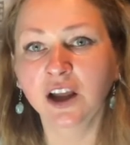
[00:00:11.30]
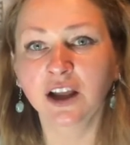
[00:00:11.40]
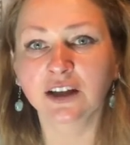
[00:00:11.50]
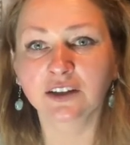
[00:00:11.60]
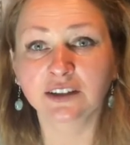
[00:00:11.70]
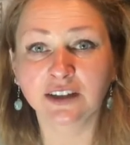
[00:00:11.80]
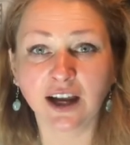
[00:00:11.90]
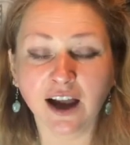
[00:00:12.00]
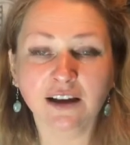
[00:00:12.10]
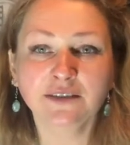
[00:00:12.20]
we're gonna
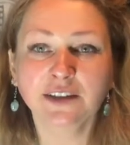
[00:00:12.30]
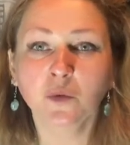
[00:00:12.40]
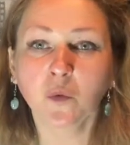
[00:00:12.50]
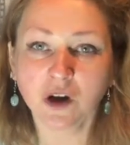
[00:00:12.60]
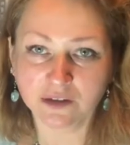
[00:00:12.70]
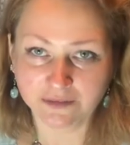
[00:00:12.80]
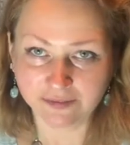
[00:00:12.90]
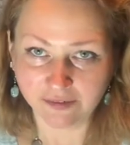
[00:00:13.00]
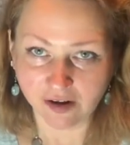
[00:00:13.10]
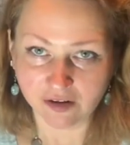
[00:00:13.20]
have the
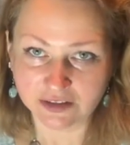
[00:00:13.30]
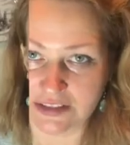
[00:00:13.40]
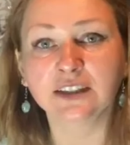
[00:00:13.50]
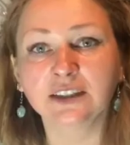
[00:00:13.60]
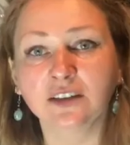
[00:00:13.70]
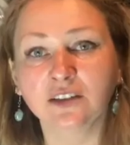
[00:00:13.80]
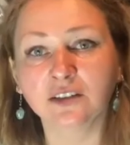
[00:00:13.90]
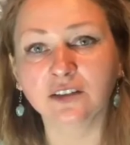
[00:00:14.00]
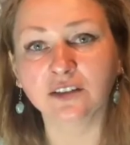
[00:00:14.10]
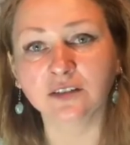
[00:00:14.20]
waterfall, and
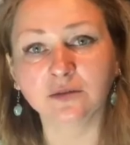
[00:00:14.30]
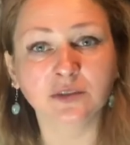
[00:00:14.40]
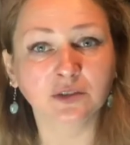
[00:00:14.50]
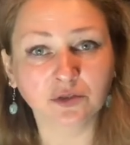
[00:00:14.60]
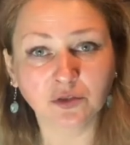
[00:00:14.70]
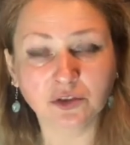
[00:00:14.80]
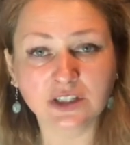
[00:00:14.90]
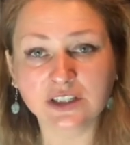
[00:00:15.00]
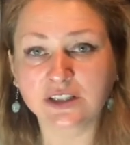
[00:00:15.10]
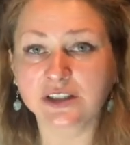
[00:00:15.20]
of
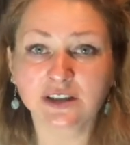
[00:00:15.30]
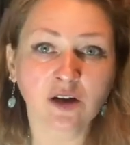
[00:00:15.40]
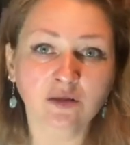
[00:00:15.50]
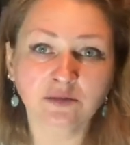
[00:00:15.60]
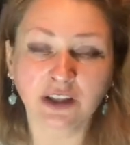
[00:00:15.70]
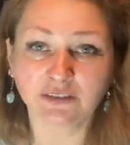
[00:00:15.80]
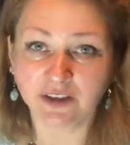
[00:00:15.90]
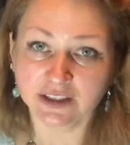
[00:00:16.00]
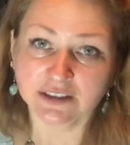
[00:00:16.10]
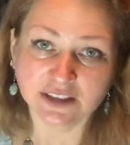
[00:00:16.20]
course some
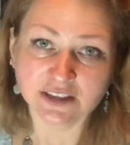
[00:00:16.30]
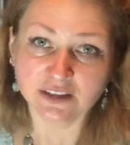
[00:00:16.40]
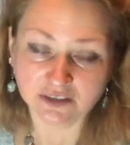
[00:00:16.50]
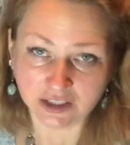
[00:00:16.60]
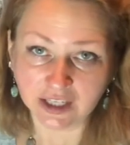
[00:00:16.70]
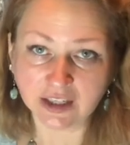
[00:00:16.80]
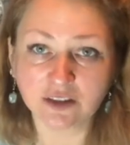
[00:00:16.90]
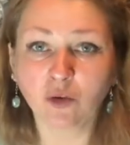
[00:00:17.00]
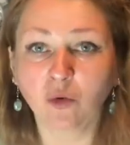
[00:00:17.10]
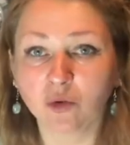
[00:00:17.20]
event is the
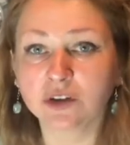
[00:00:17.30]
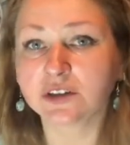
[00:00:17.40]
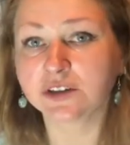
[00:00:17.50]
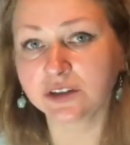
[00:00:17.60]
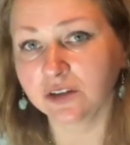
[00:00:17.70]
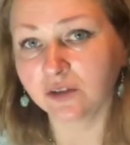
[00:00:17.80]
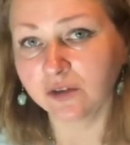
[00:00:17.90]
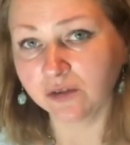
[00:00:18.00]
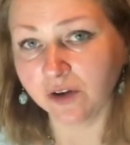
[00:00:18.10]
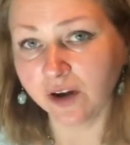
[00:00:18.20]
rain or
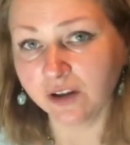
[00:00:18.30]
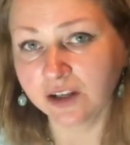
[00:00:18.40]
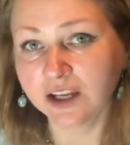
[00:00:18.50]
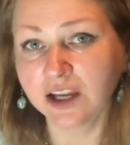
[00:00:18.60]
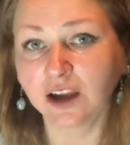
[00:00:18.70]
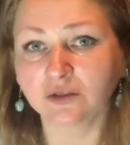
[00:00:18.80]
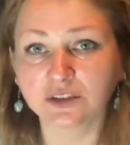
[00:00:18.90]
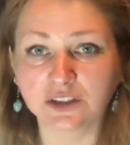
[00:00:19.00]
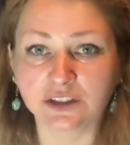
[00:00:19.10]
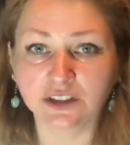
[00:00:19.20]
snowfall,
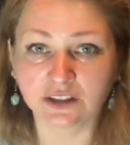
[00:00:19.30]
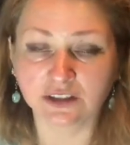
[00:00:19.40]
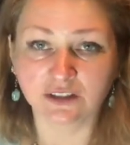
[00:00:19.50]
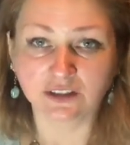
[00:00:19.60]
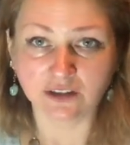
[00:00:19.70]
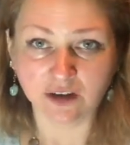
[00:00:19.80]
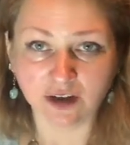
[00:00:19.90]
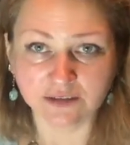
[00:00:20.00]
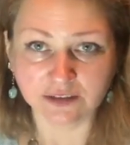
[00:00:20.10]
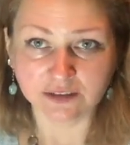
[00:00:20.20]
which is gonna
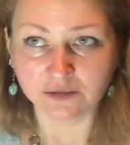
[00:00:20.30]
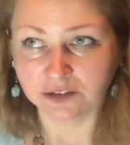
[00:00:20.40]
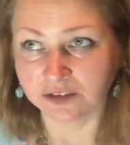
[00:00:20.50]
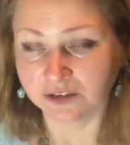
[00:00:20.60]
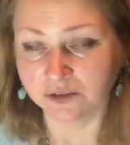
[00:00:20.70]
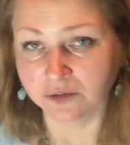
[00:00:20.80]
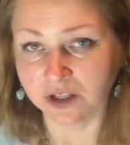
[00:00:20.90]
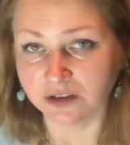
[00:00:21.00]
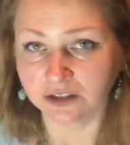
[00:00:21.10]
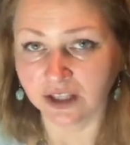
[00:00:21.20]
after when the
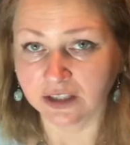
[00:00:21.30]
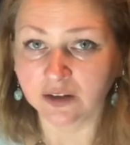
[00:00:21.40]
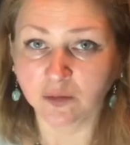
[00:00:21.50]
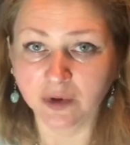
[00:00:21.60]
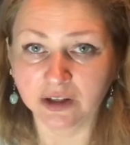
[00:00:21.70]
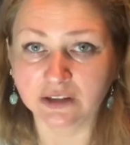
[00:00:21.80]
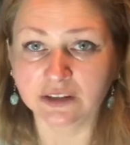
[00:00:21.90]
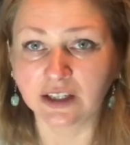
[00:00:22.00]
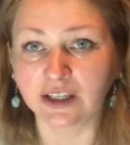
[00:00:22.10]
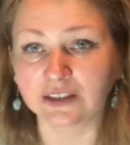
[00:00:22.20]
weather getting better
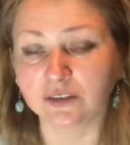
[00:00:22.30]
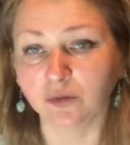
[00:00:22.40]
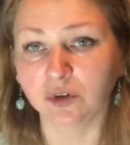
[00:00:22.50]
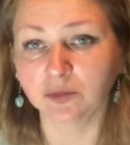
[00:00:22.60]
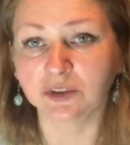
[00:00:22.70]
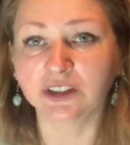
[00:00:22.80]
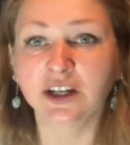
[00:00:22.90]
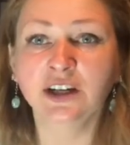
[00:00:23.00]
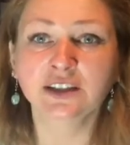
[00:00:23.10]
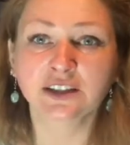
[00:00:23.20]
and warmer
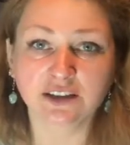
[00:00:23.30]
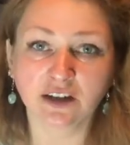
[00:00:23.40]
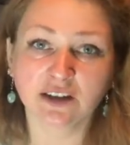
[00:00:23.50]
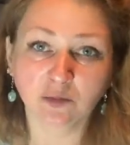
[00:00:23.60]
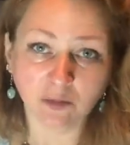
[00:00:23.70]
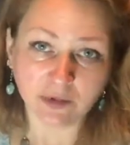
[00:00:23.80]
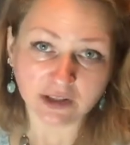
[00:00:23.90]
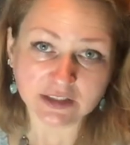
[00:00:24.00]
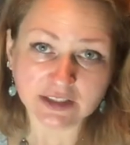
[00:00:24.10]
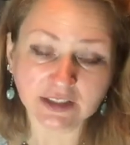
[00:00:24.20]
start
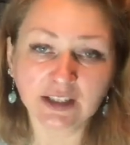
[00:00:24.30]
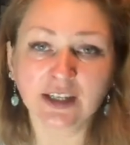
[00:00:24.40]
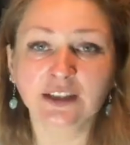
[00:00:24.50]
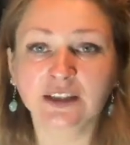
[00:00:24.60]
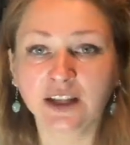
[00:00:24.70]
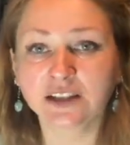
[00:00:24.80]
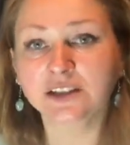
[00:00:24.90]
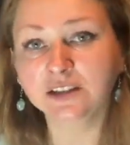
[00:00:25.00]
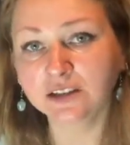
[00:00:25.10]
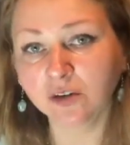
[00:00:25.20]
melting, and that
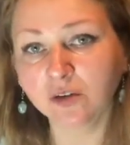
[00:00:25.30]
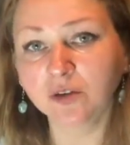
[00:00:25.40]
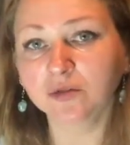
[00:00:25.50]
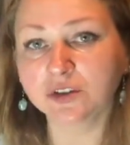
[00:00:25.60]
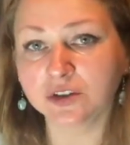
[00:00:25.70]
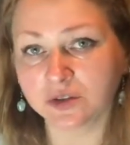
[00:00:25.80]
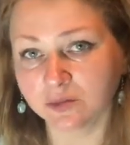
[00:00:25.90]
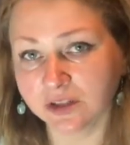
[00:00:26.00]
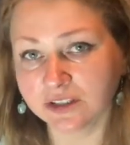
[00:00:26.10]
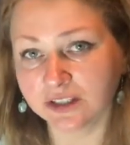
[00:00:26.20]
snow which is
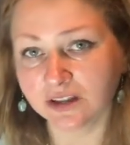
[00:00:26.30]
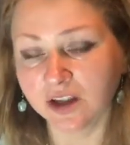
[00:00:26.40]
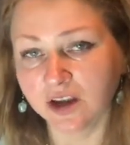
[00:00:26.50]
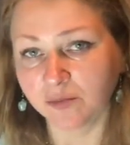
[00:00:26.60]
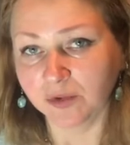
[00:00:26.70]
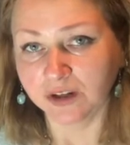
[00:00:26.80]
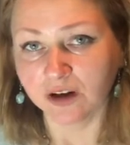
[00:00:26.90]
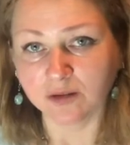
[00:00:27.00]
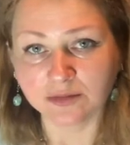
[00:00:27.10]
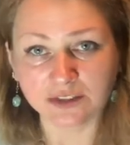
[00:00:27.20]
melting
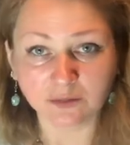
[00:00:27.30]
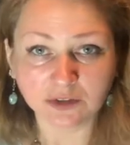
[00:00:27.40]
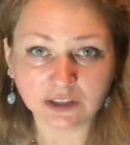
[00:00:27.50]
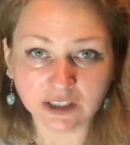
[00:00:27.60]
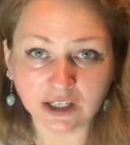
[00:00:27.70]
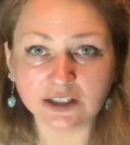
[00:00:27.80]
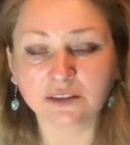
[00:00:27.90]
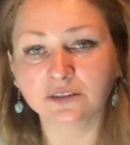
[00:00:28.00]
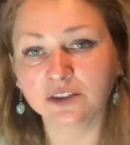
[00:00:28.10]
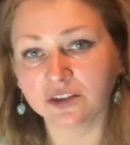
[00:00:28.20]
becomes some creeks
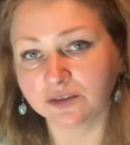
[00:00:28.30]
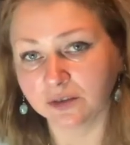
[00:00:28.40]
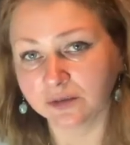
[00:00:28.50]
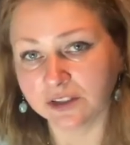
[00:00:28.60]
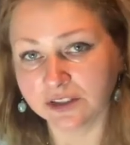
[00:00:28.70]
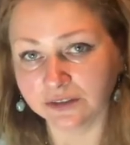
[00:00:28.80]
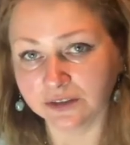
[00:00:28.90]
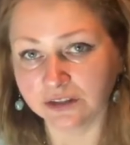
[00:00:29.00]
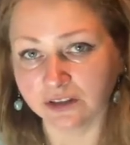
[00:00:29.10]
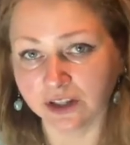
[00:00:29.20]
which is from the
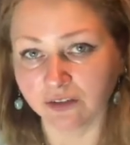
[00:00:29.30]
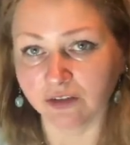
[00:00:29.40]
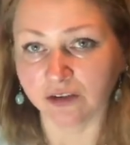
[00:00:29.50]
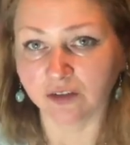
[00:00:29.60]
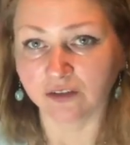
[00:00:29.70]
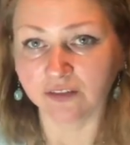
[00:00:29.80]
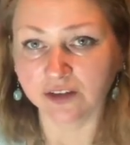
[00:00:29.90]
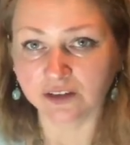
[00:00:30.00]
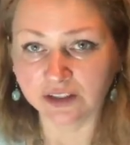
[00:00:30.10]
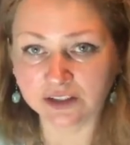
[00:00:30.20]
different level of the
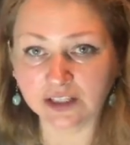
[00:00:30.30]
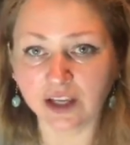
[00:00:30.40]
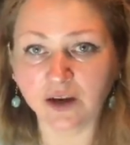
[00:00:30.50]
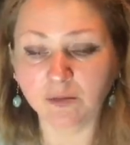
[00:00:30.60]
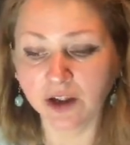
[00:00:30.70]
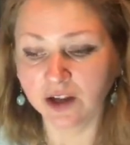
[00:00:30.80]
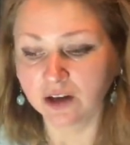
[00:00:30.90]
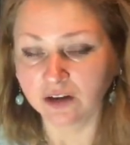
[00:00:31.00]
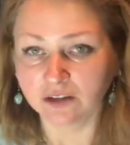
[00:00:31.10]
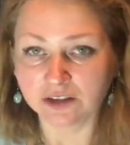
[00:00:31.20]
landscape
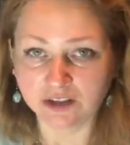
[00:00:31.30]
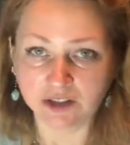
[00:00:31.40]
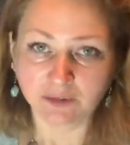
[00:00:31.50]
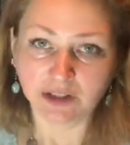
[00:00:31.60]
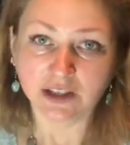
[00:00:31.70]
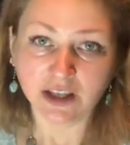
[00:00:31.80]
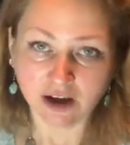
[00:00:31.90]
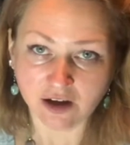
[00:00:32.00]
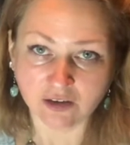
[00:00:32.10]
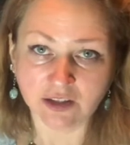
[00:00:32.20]
streaming
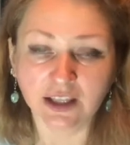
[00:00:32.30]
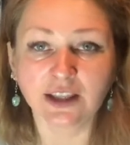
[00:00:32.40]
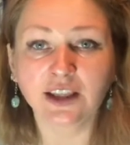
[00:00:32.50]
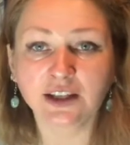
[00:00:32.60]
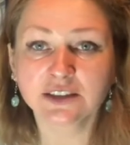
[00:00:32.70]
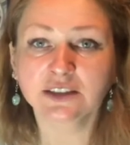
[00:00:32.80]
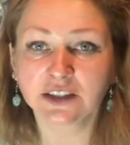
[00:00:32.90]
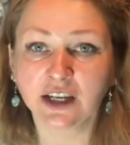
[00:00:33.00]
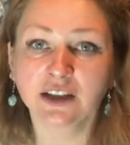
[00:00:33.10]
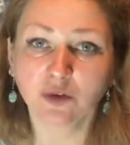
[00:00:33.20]
down, and that's
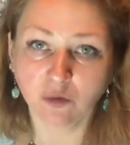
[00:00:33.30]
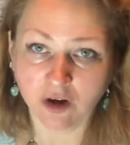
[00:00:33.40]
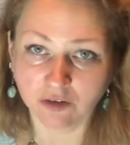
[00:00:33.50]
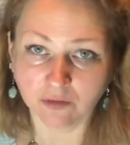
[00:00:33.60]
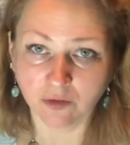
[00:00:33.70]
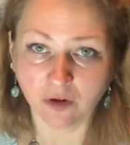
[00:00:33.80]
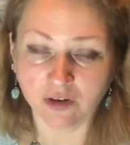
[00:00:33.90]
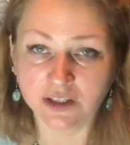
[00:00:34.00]
create the waterfall.